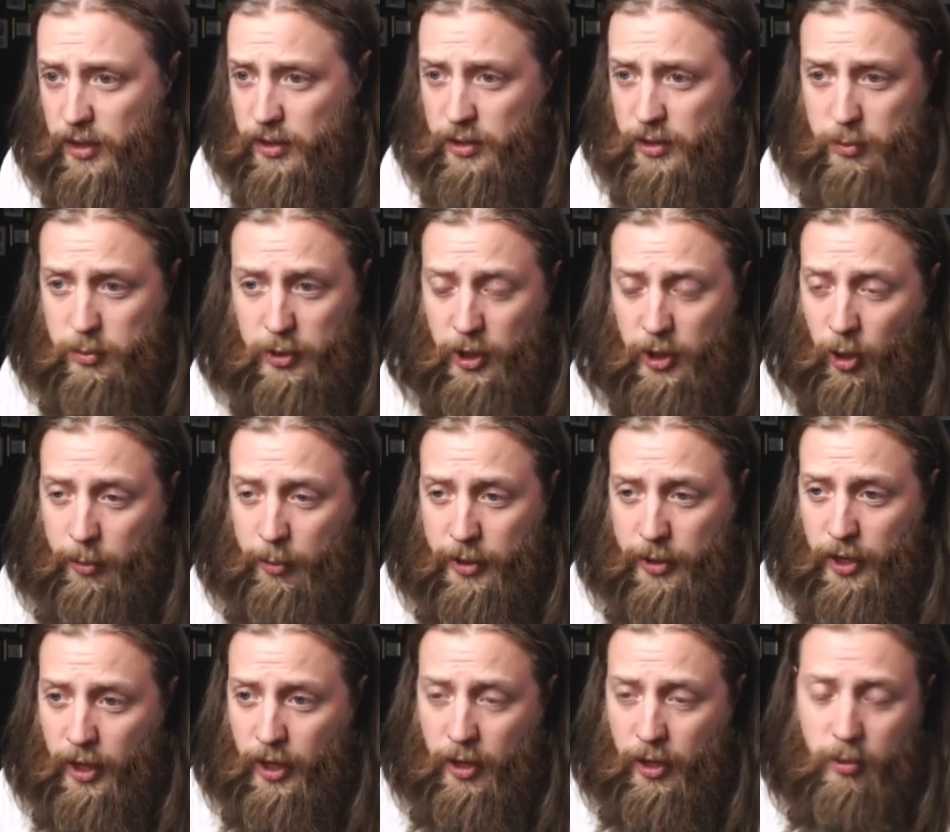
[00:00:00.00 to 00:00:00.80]
we
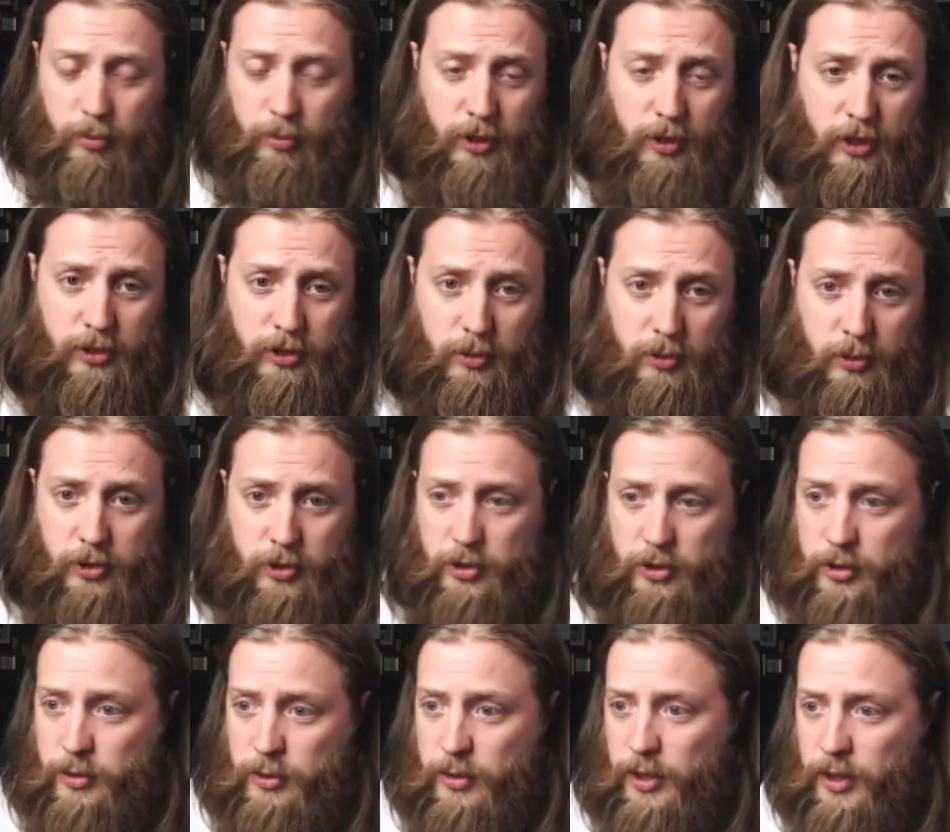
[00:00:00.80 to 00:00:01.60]
commented it out because it
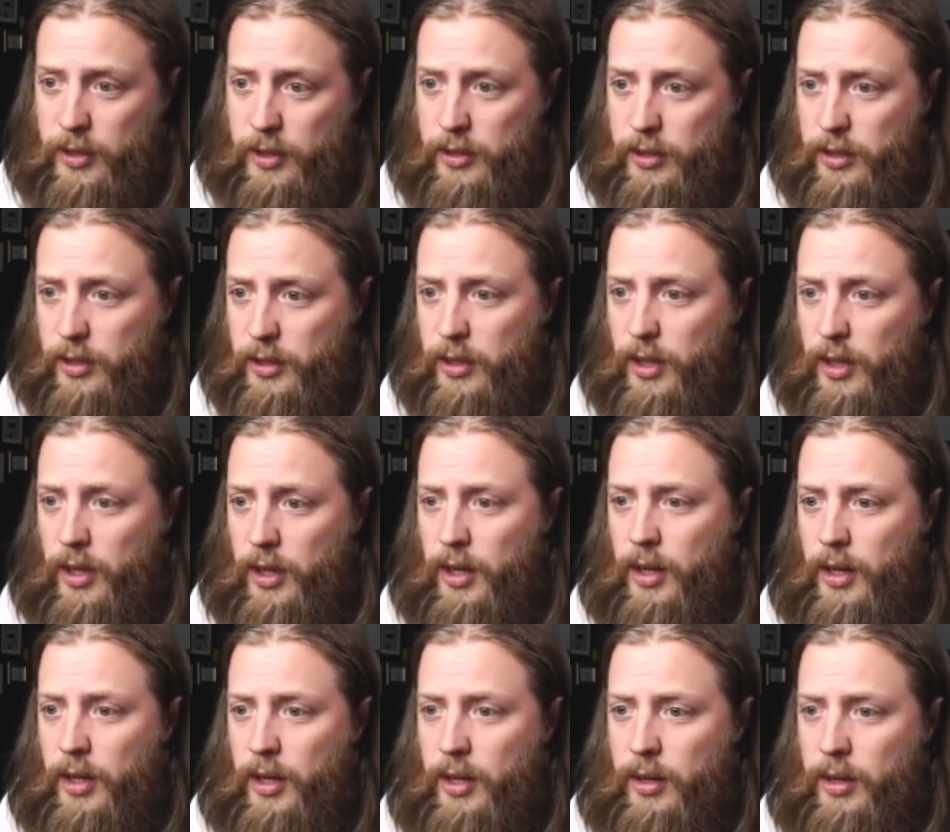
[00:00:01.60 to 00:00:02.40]
wasn't doing anything,
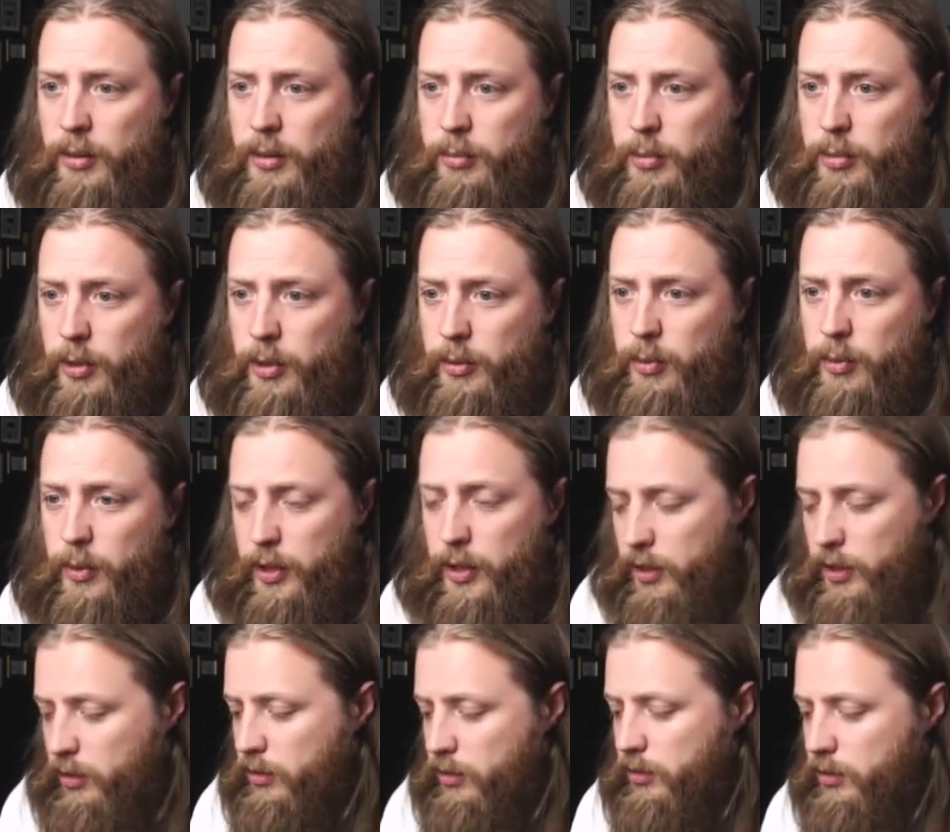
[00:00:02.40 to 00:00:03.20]
but if
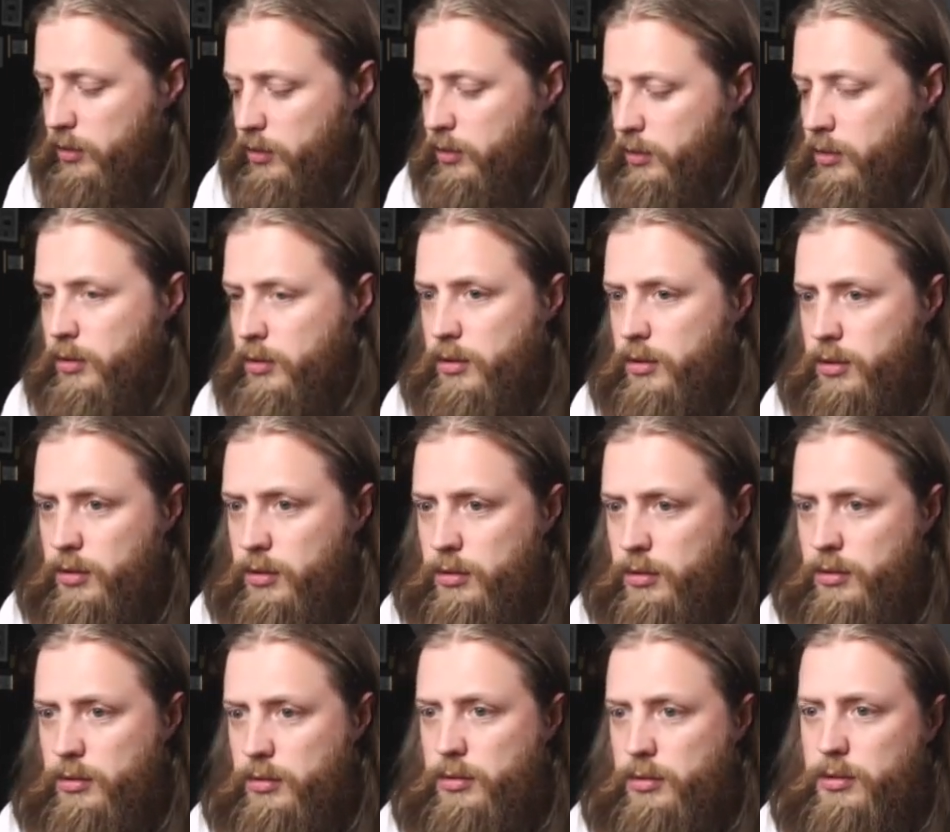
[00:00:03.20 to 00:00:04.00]
we
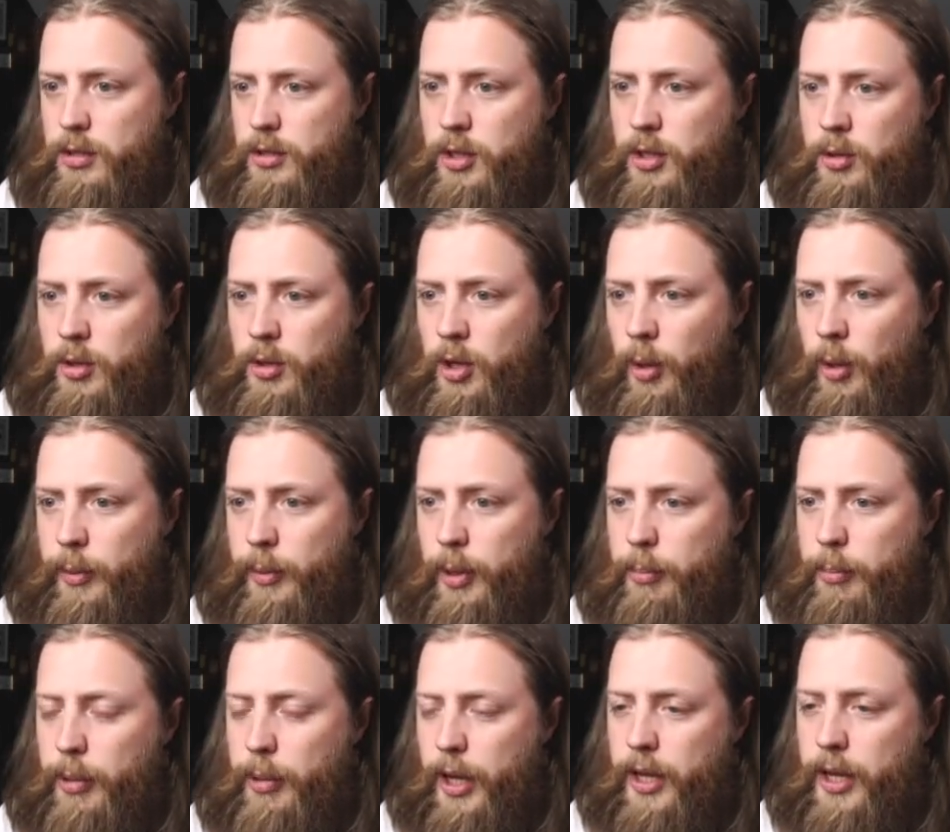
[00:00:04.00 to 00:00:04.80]

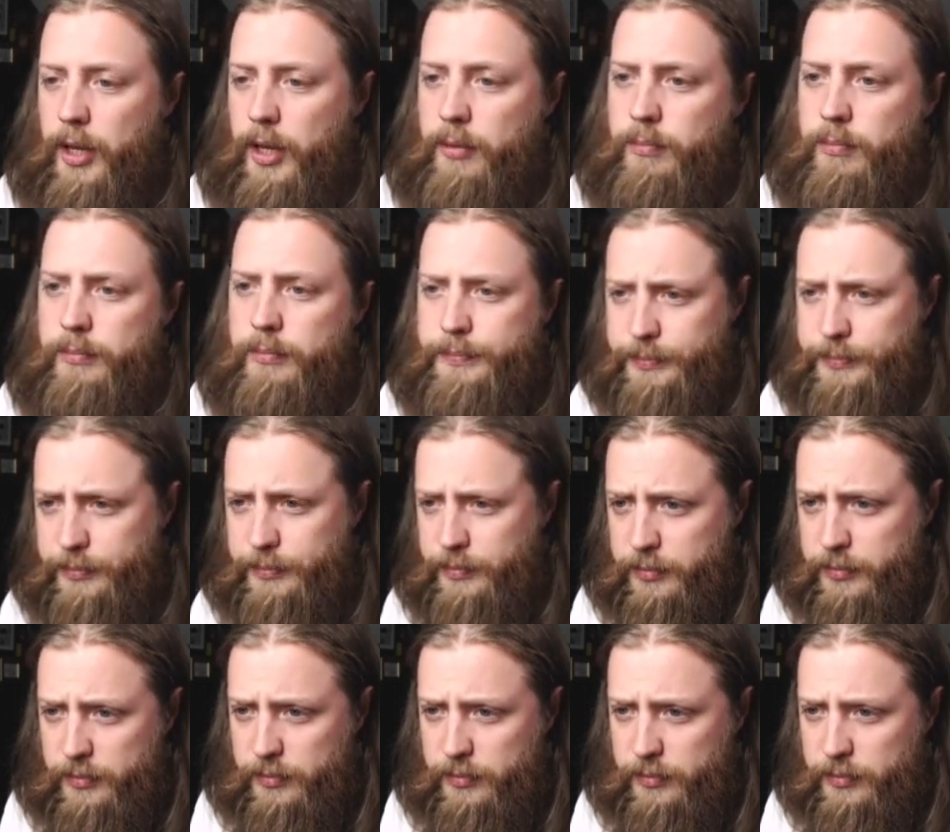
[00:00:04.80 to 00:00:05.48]
comment it back in,